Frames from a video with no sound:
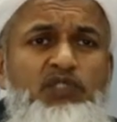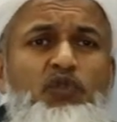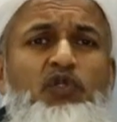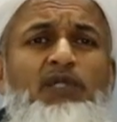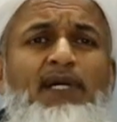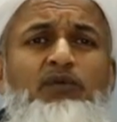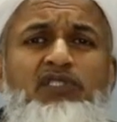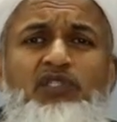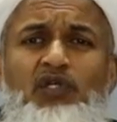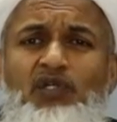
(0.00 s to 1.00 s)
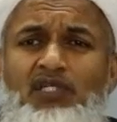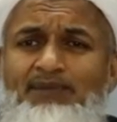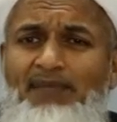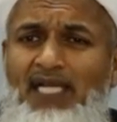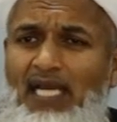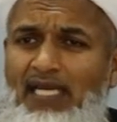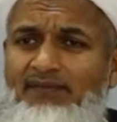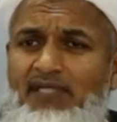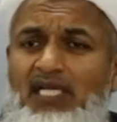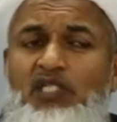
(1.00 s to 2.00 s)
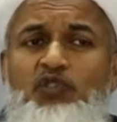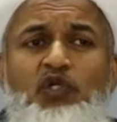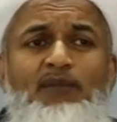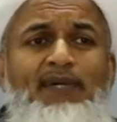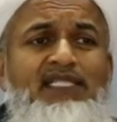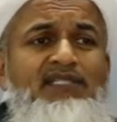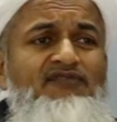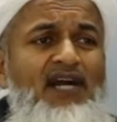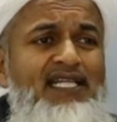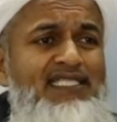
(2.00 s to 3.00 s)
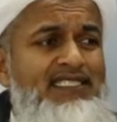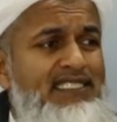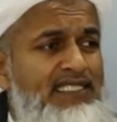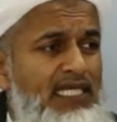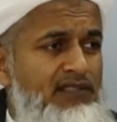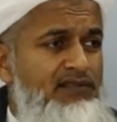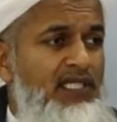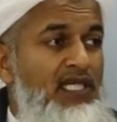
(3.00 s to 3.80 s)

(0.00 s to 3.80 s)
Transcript: Talk about what's going on in my life. Talk about the finer details.